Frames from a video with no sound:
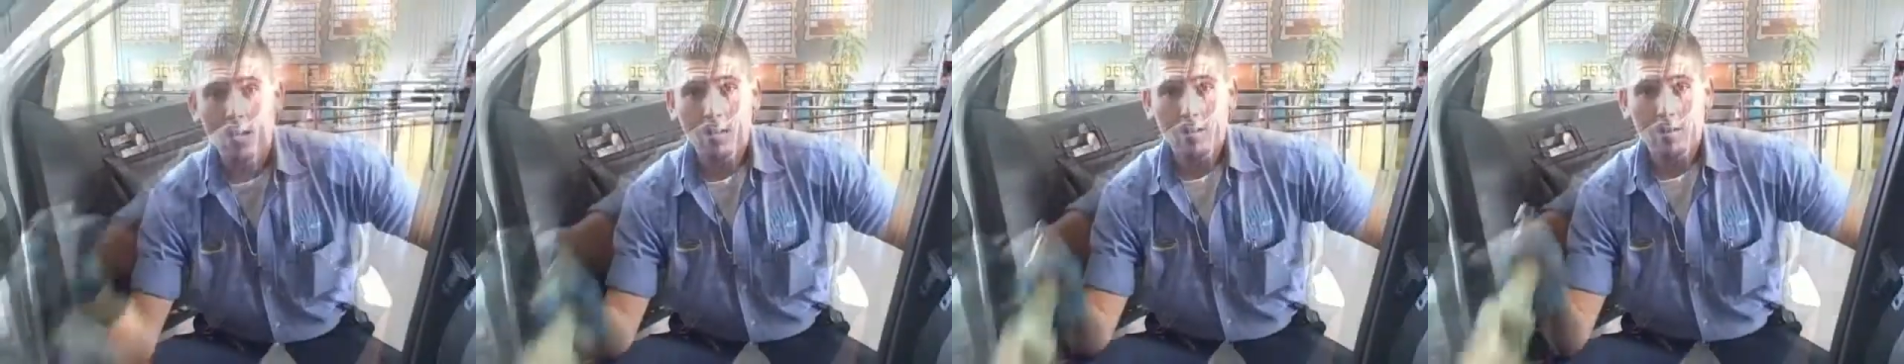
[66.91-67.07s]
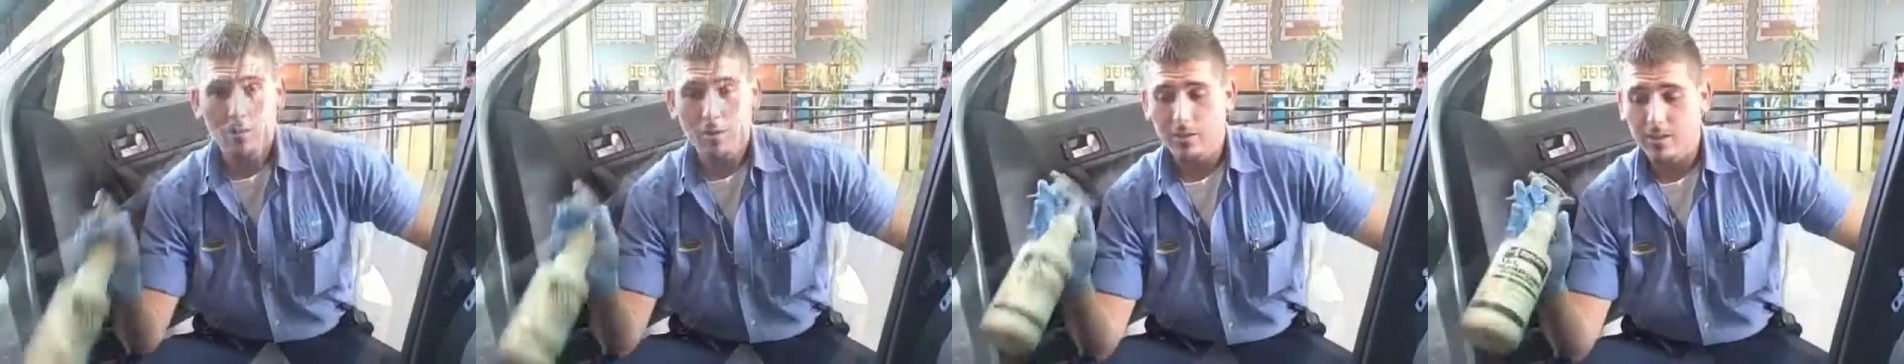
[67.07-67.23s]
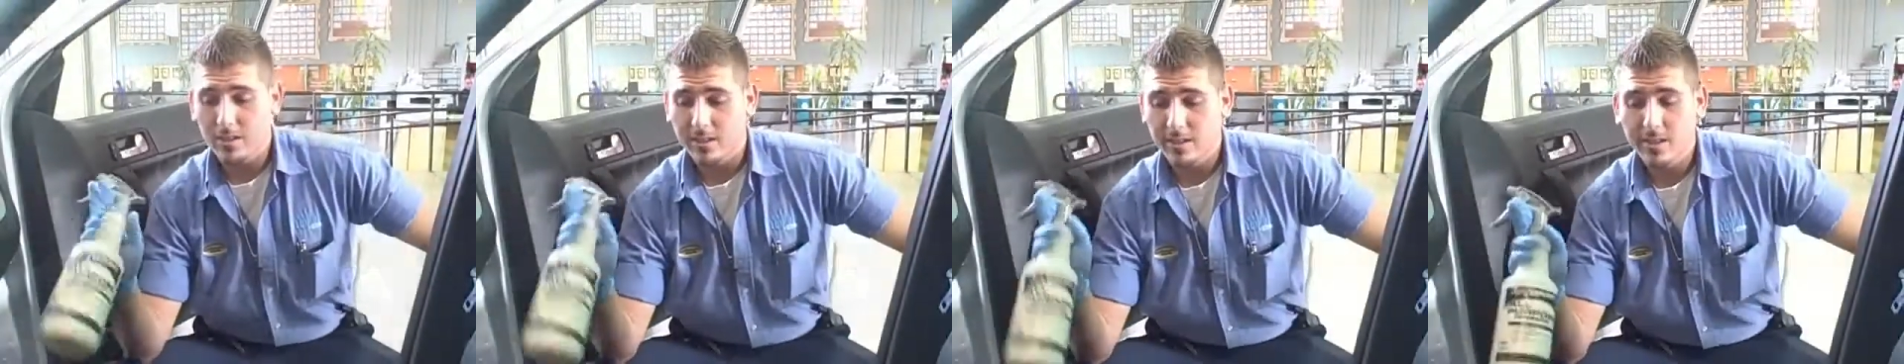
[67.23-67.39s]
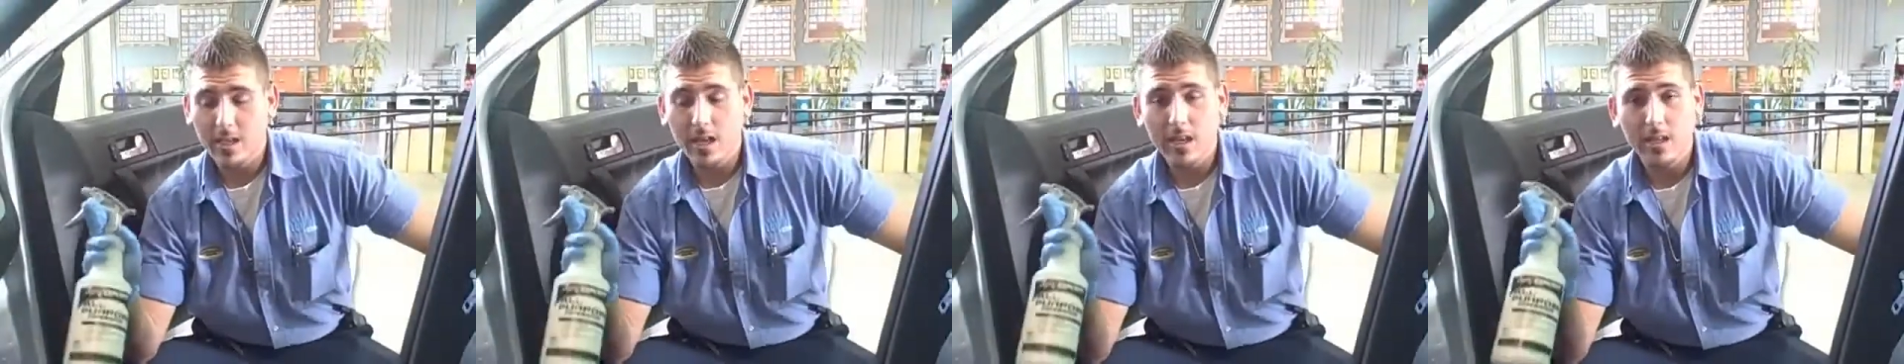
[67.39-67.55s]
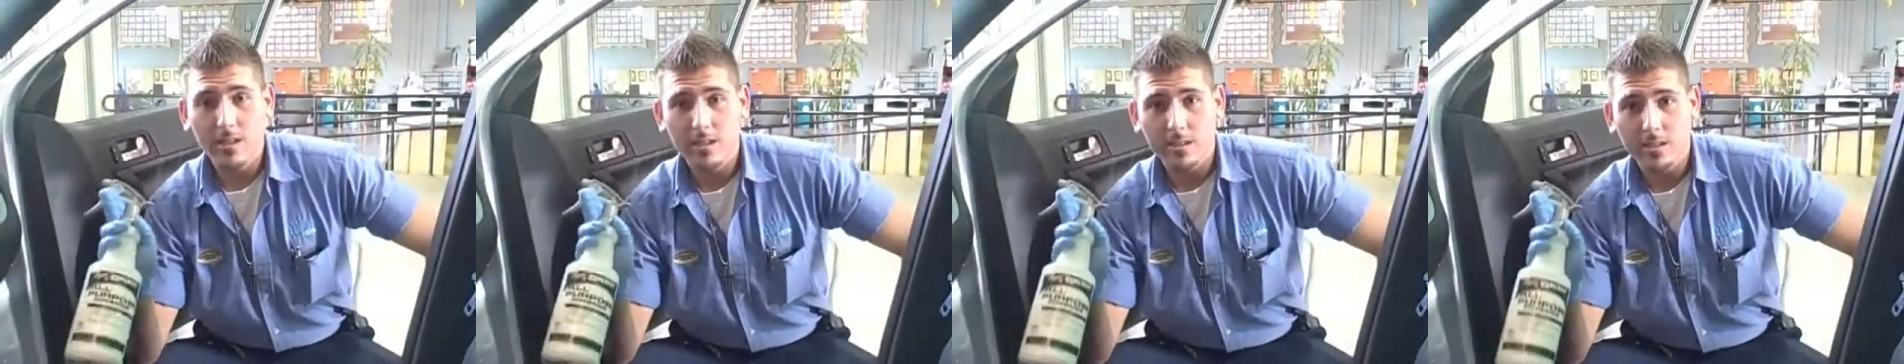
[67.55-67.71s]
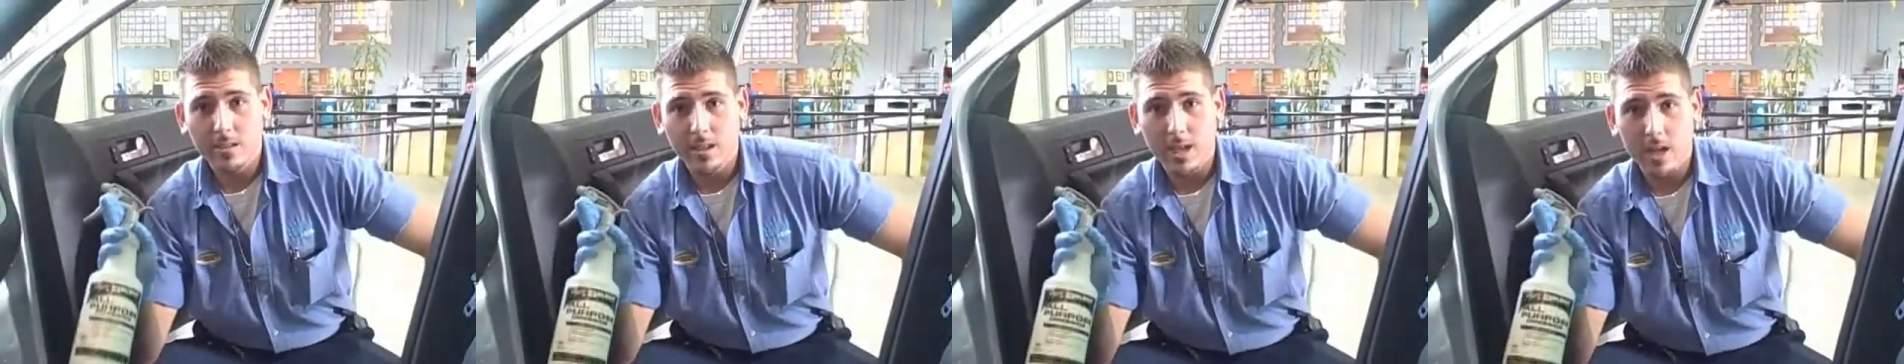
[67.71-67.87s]
So the
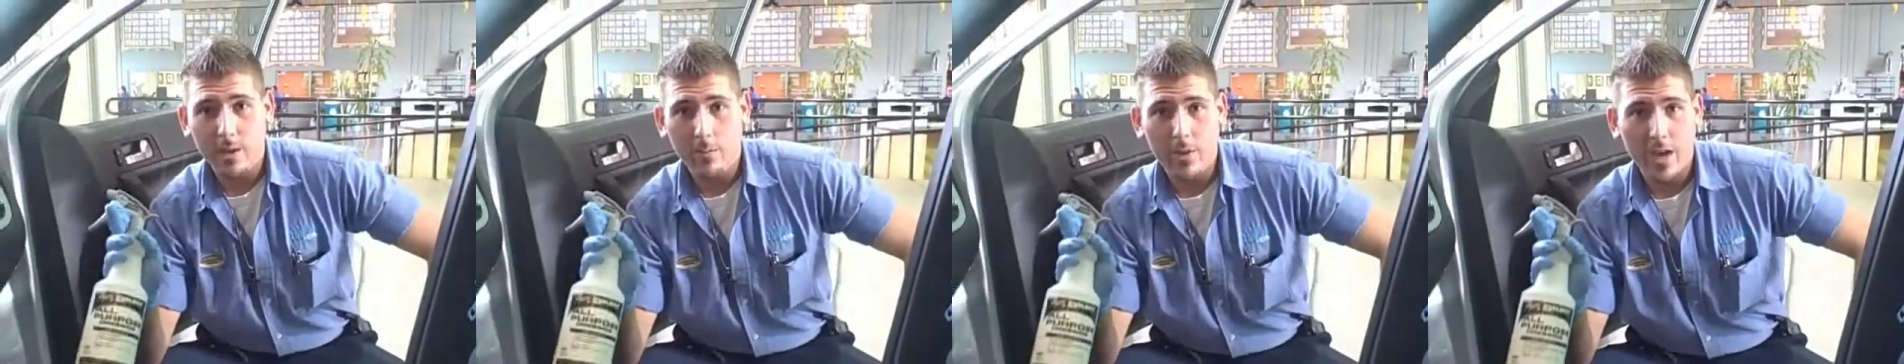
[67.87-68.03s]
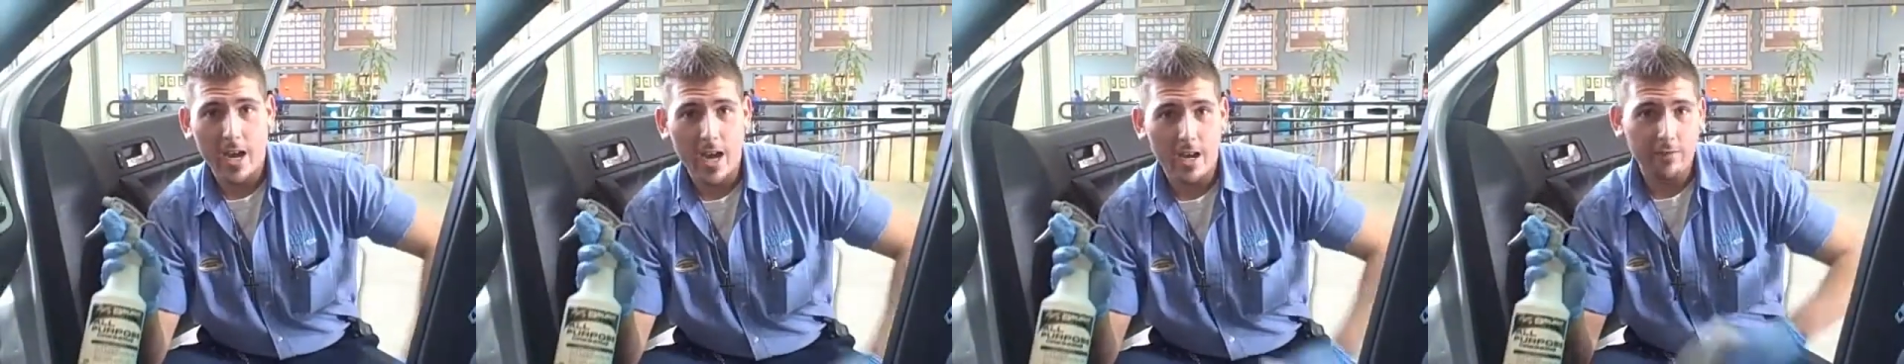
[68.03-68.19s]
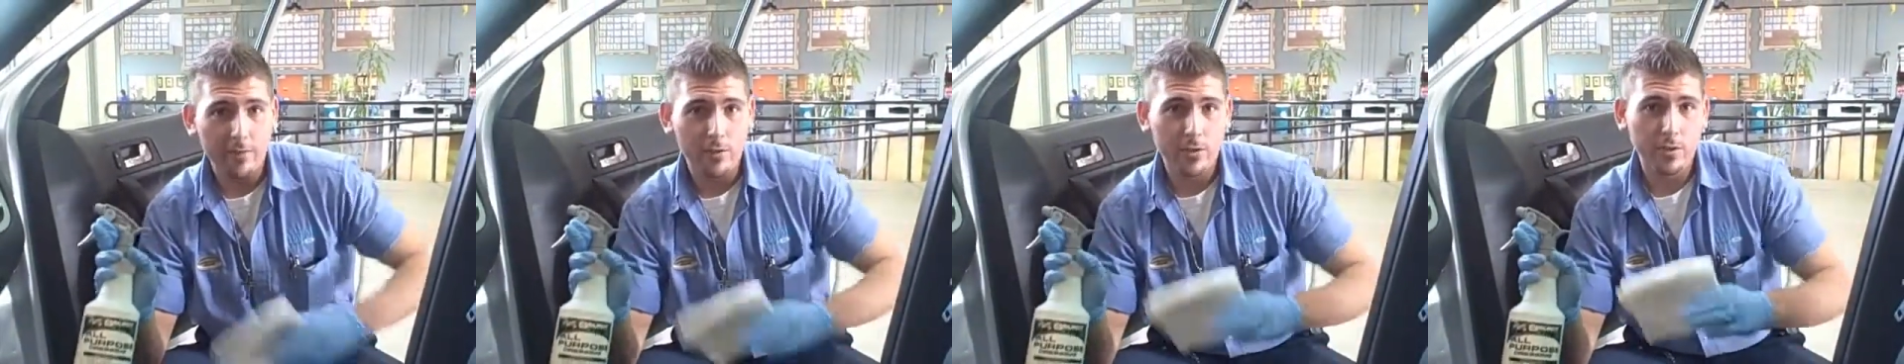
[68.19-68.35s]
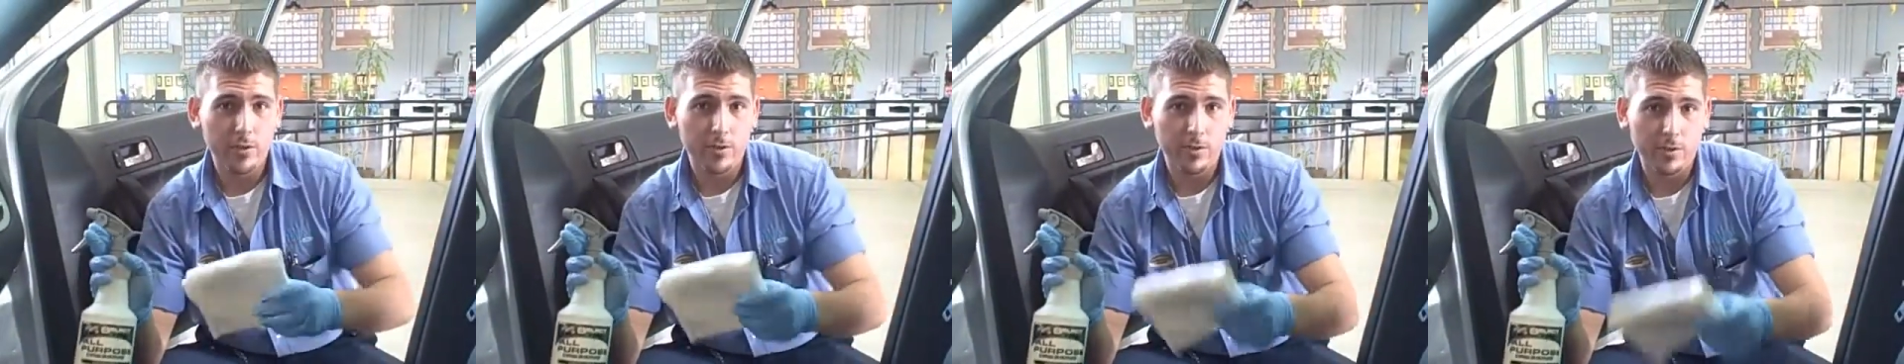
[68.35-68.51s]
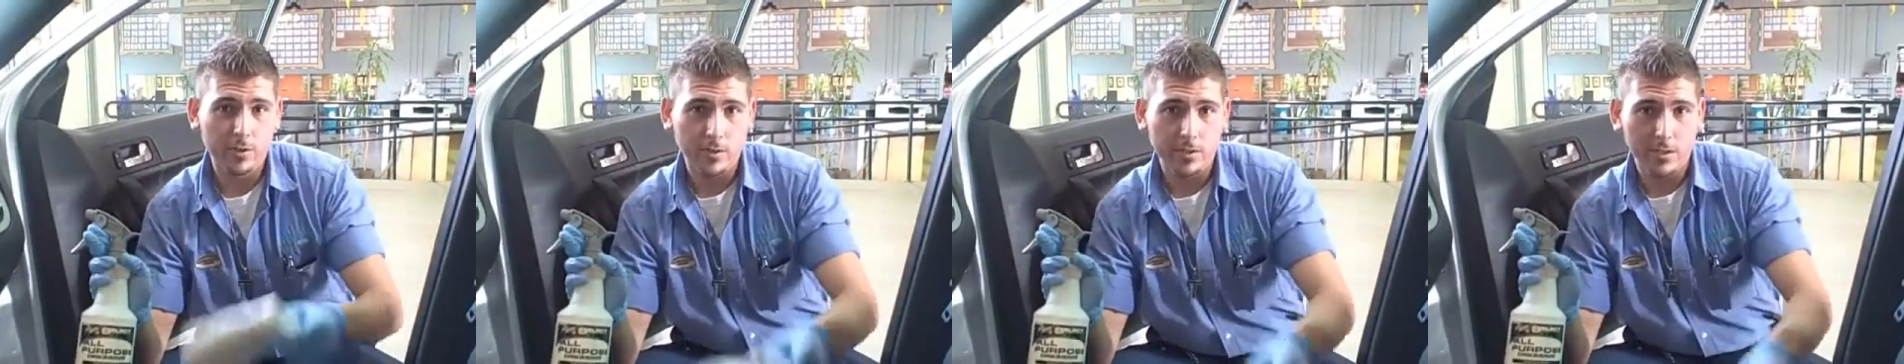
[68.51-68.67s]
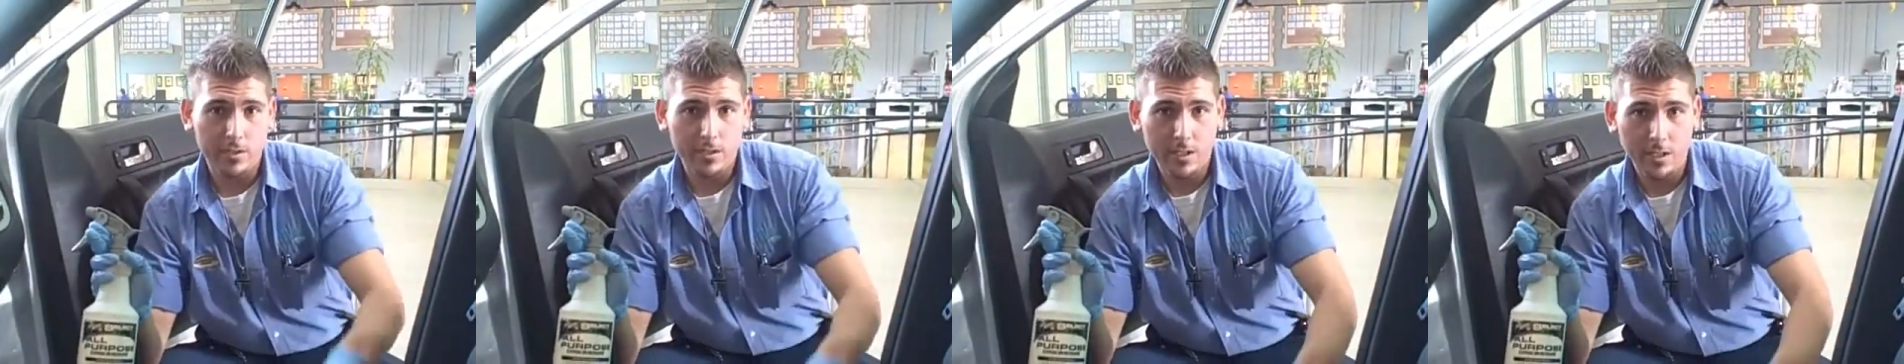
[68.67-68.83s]
second step after
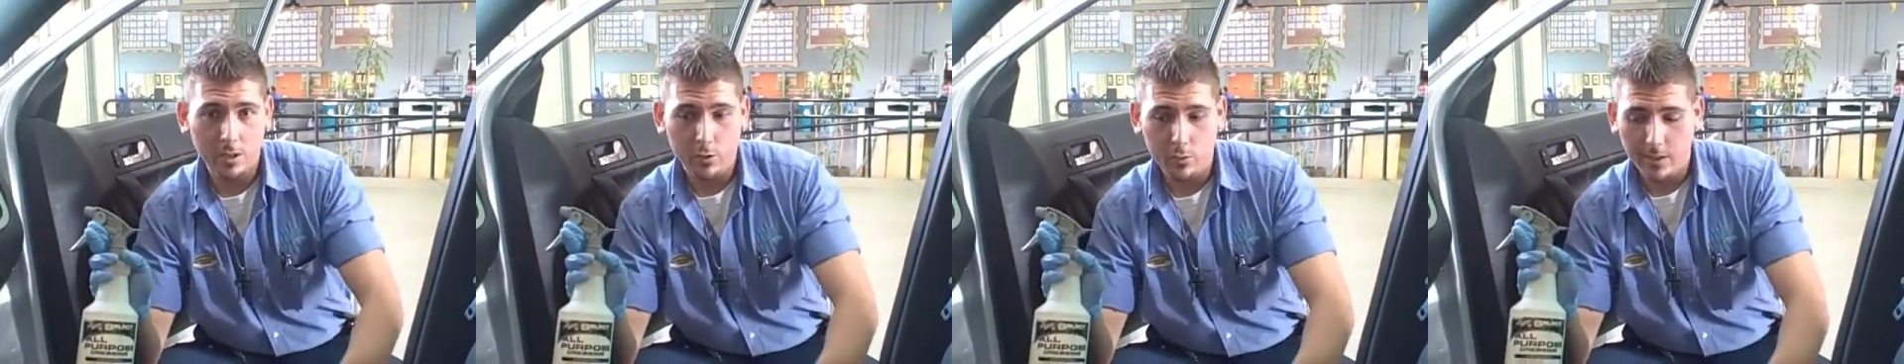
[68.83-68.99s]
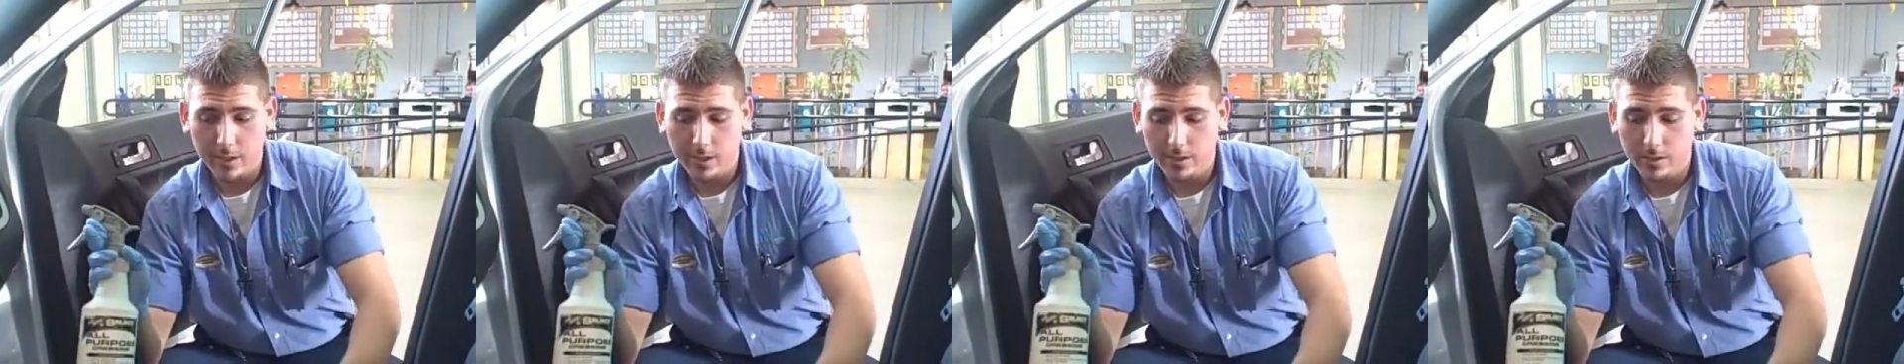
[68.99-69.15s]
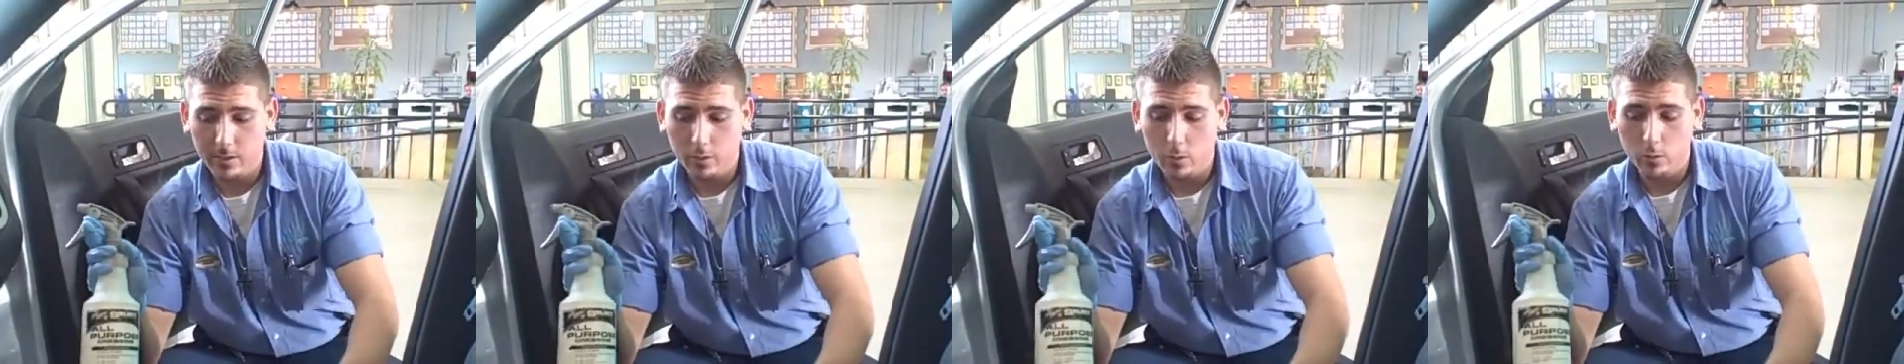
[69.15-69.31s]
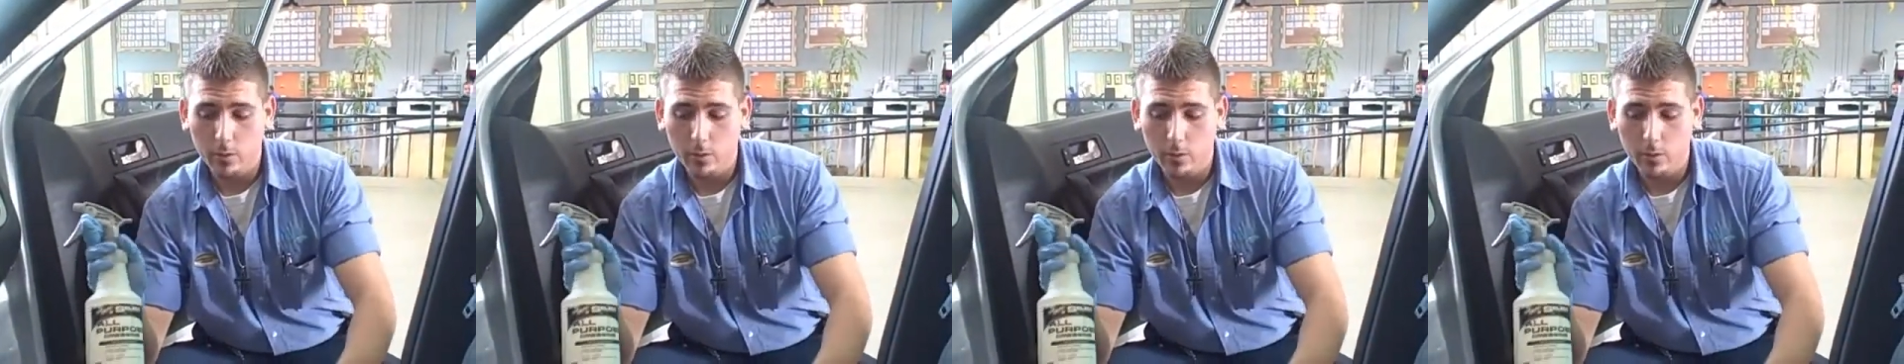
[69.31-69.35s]
using the degreaser,